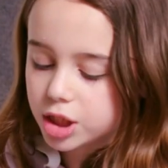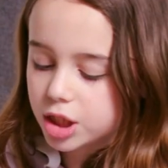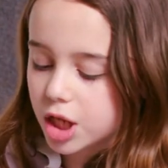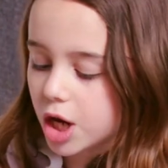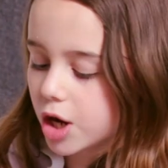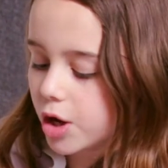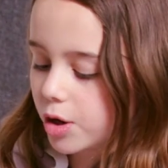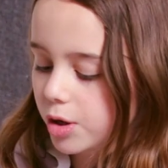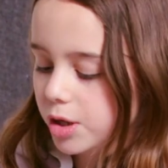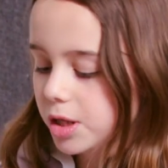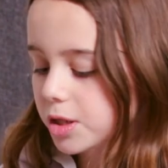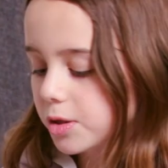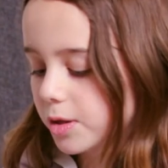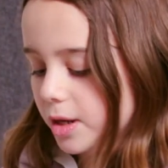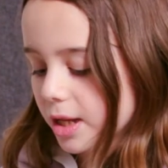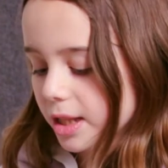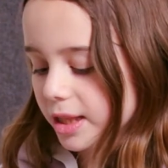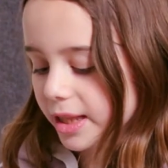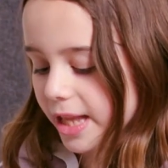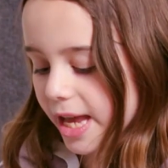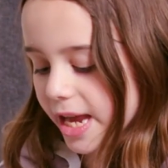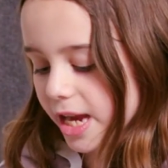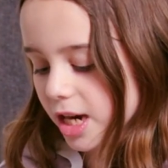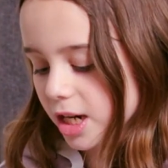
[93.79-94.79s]
So you
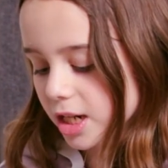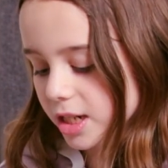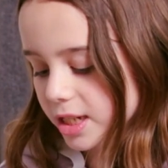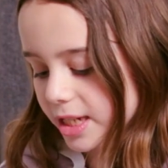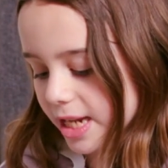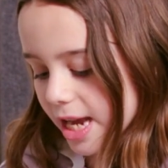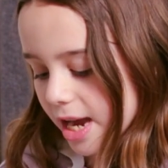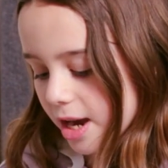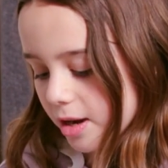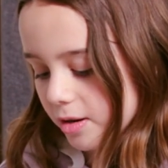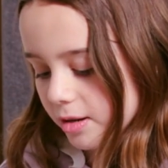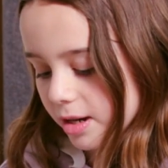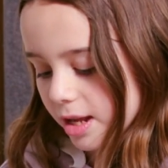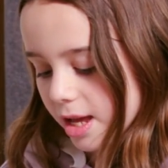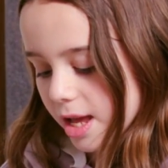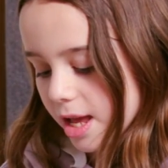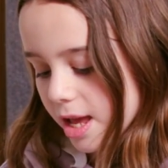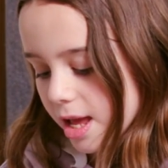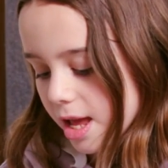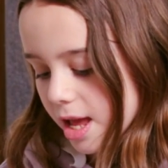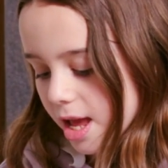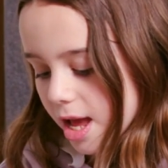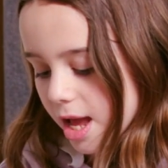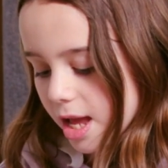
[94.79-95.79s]
could lay her down
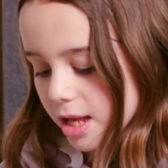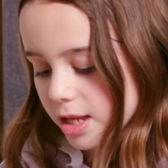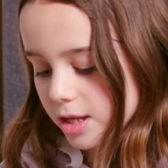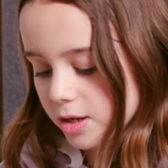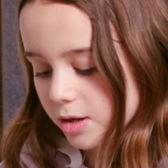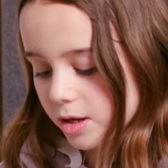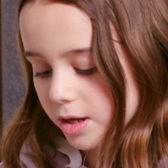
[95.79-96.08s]
and